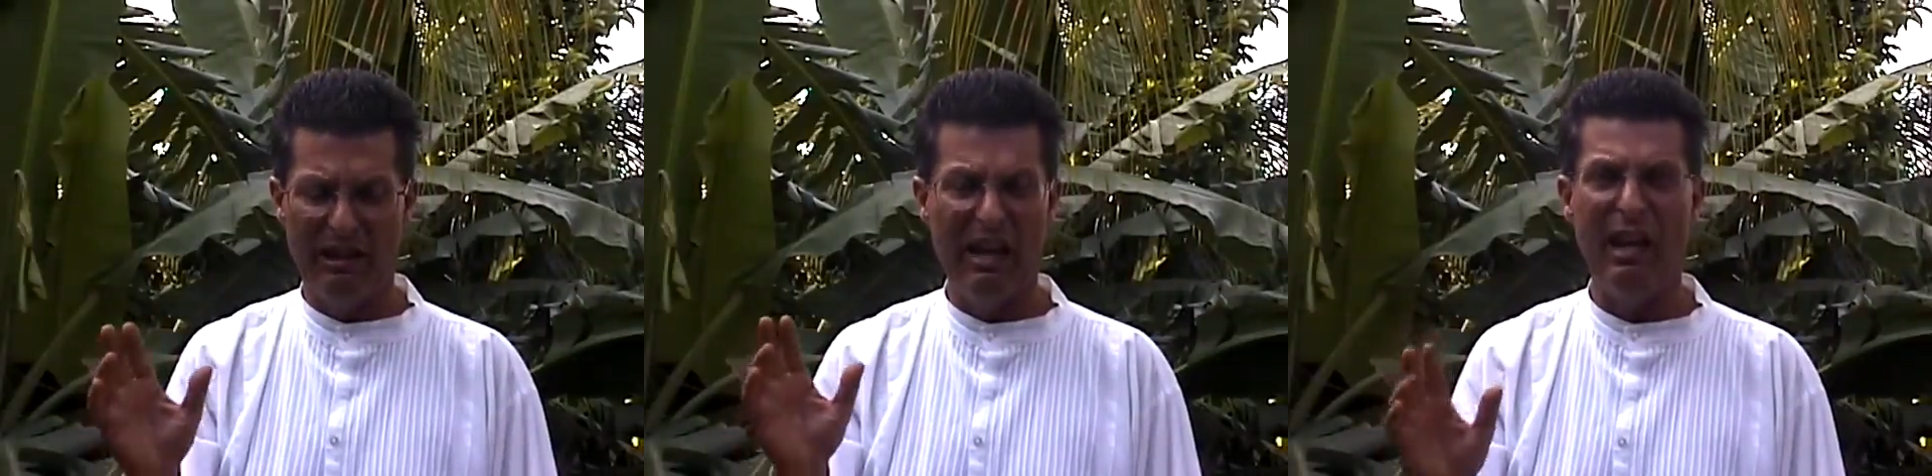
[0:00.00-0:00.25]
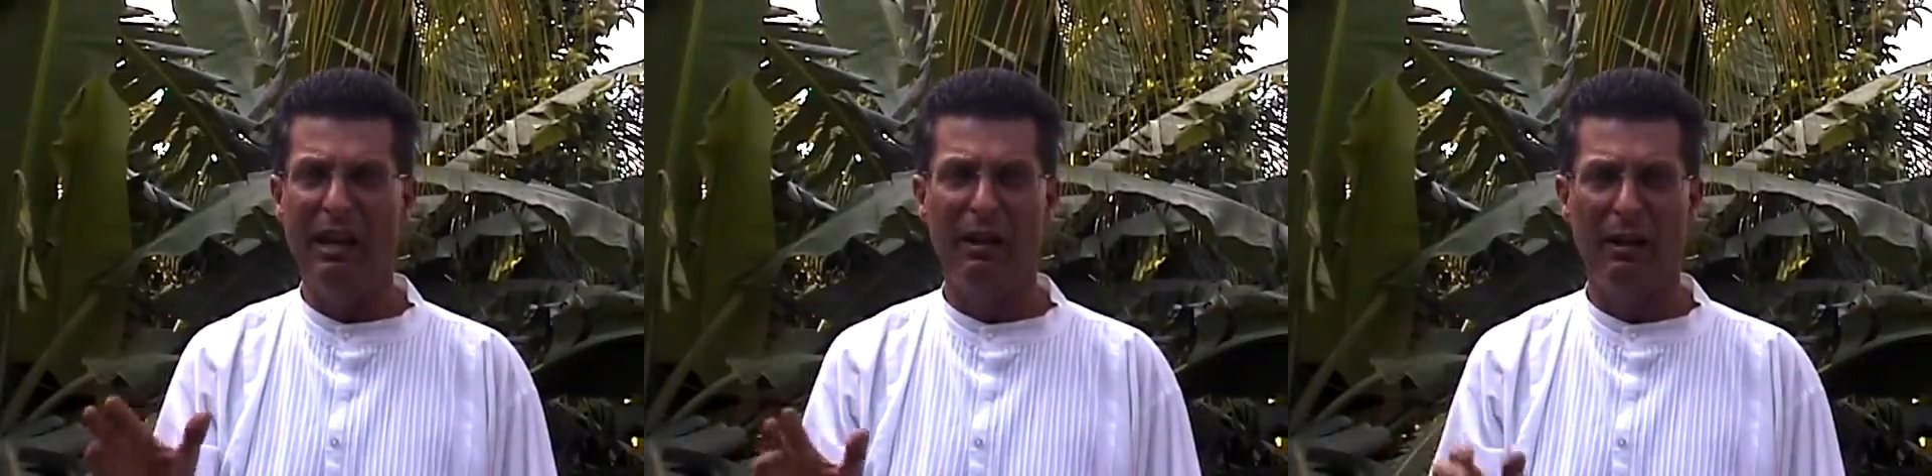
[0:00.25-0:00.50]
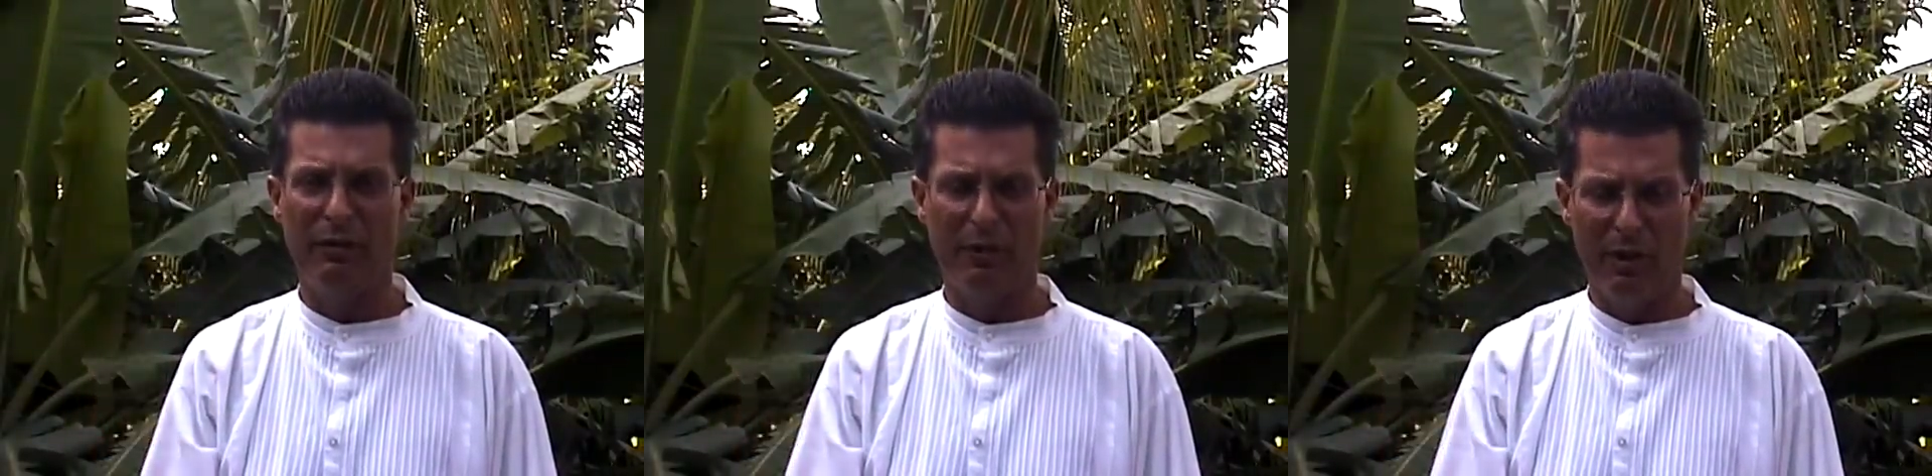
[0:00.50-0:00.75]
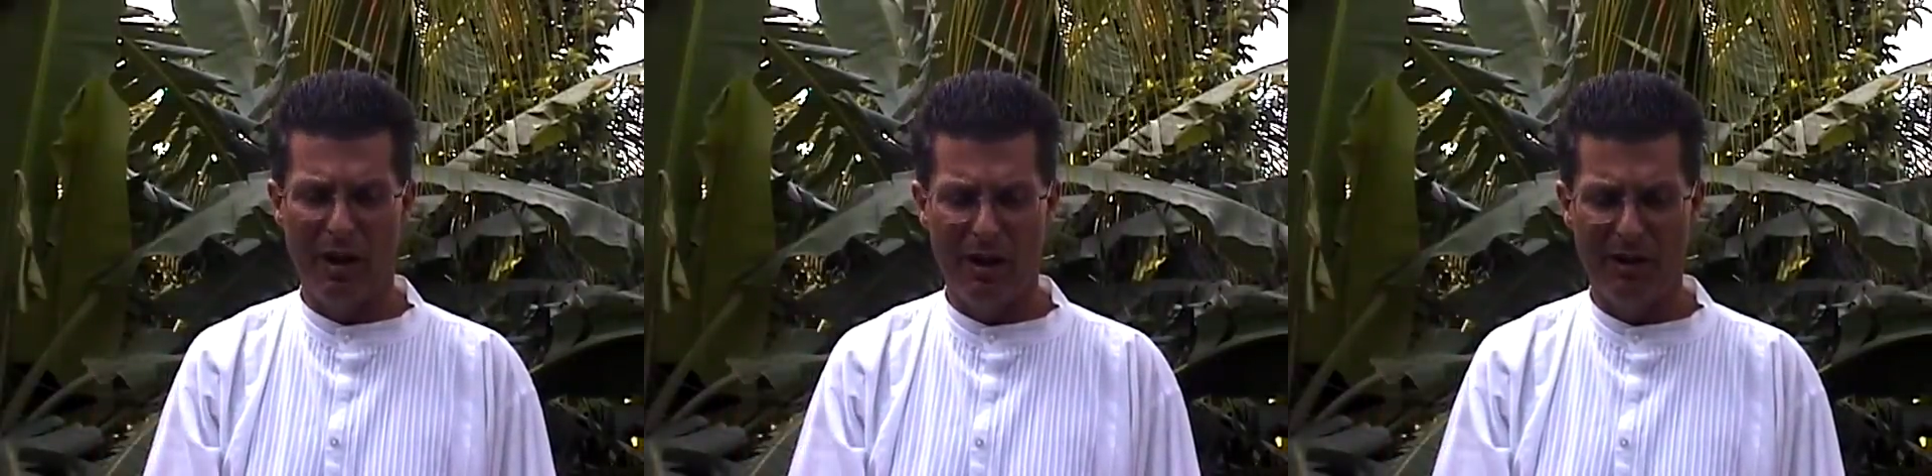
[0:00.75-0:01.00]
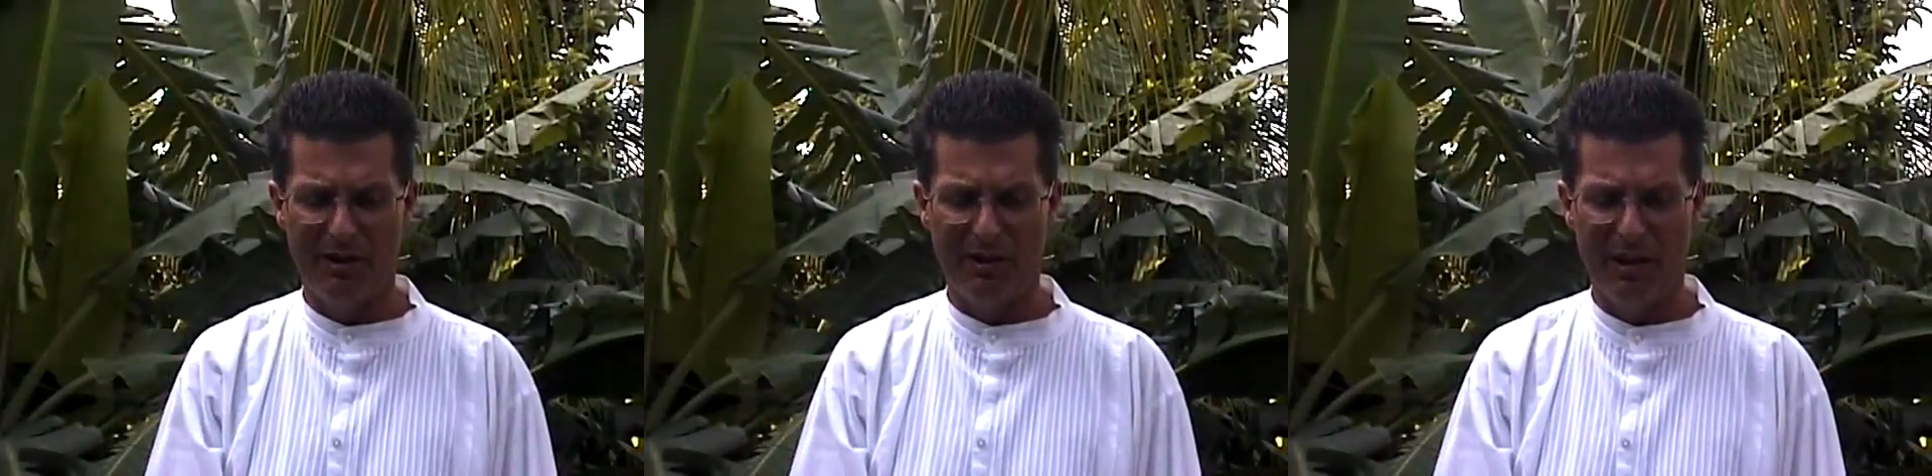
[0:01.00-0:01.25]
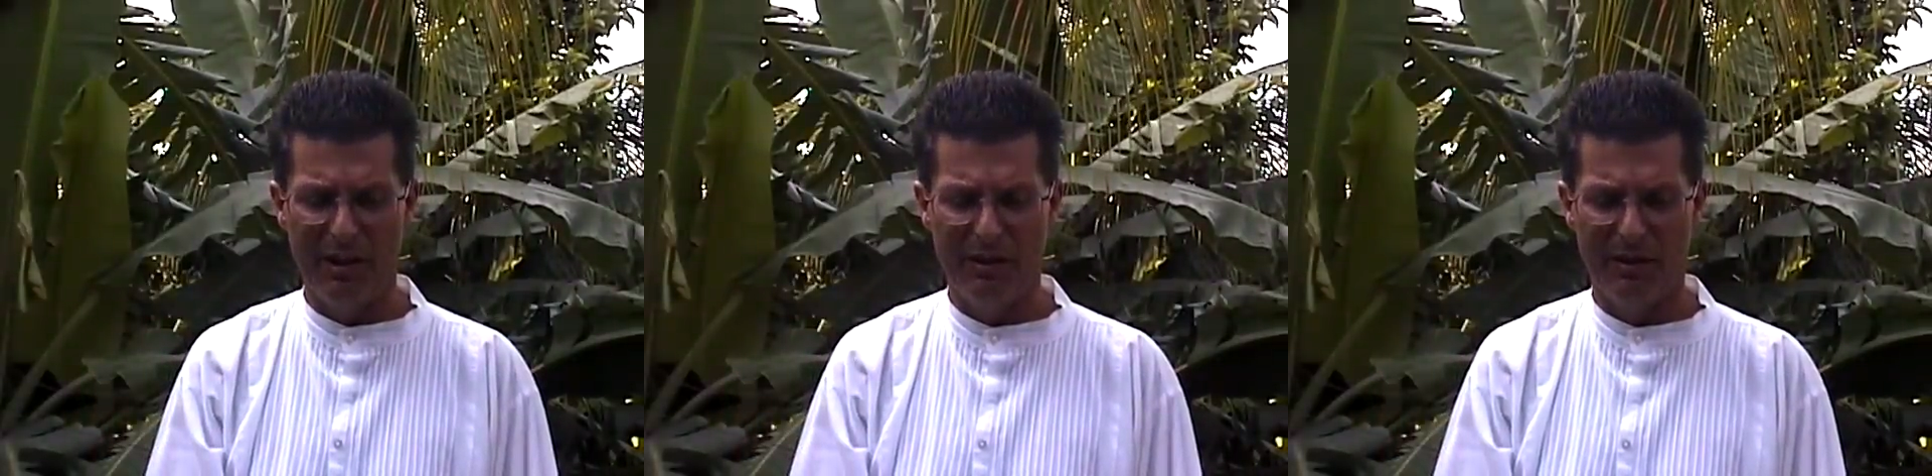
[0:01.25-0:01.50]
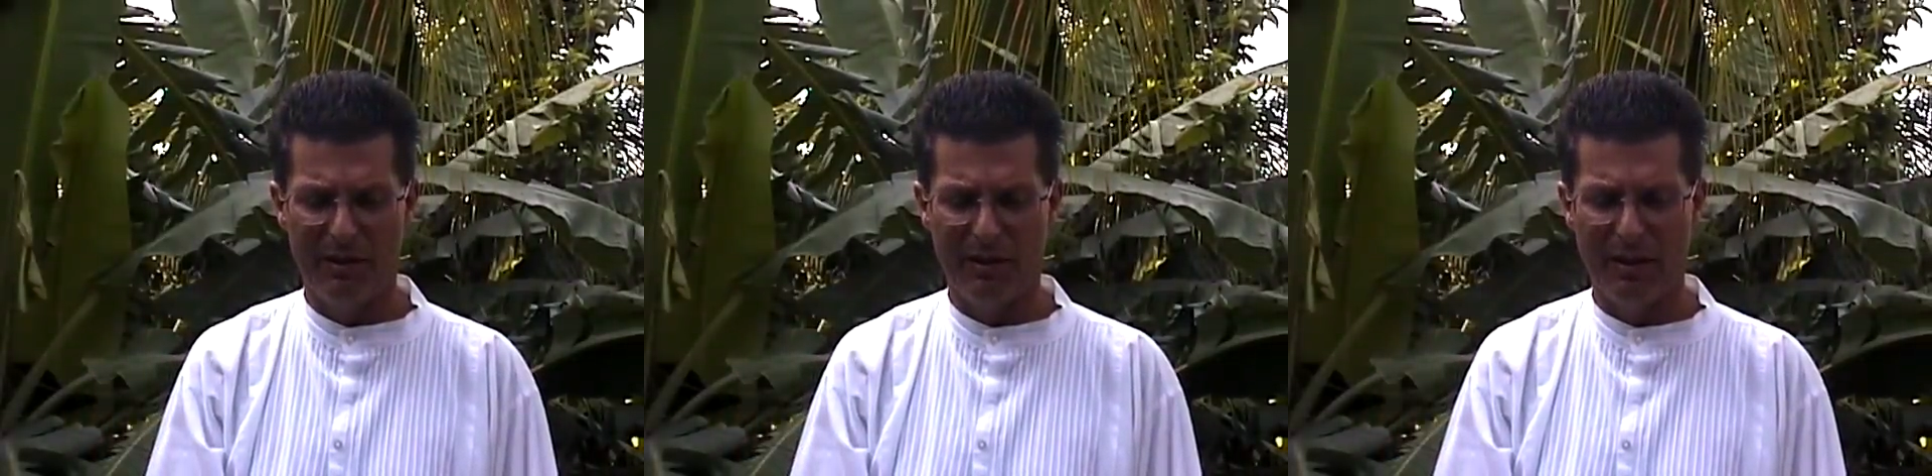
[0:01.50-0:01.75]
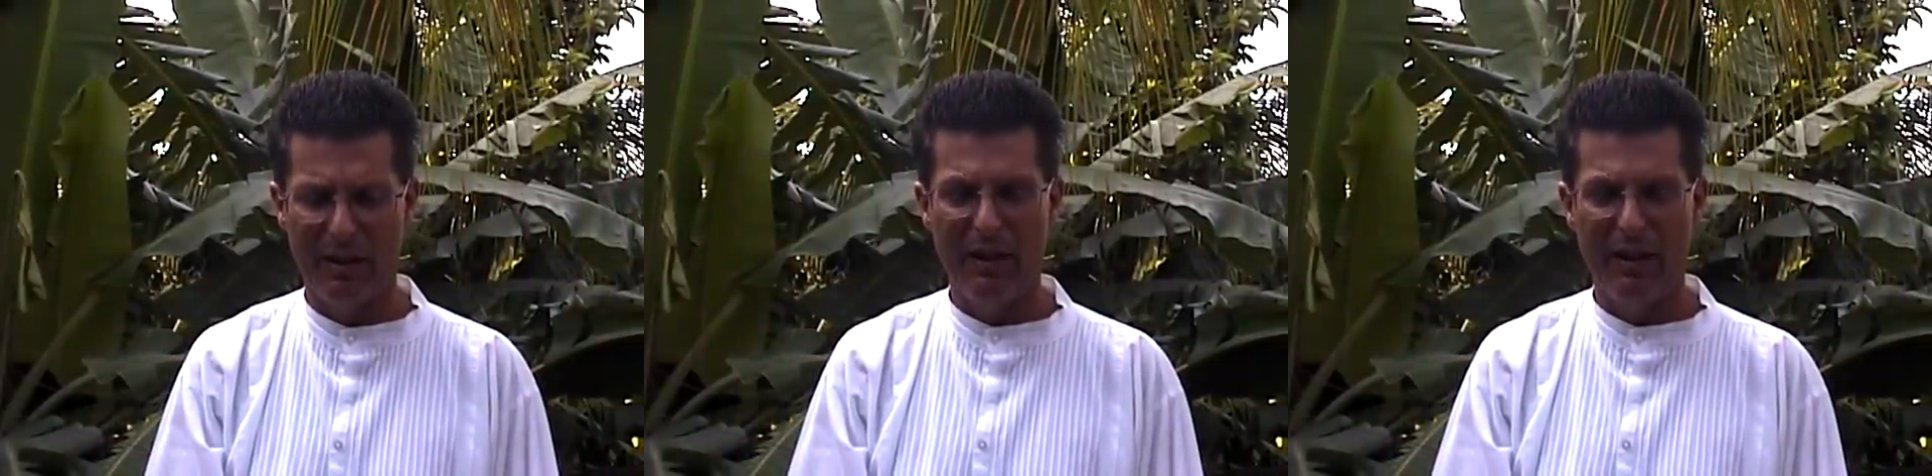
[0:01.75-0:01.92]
hell for our sins.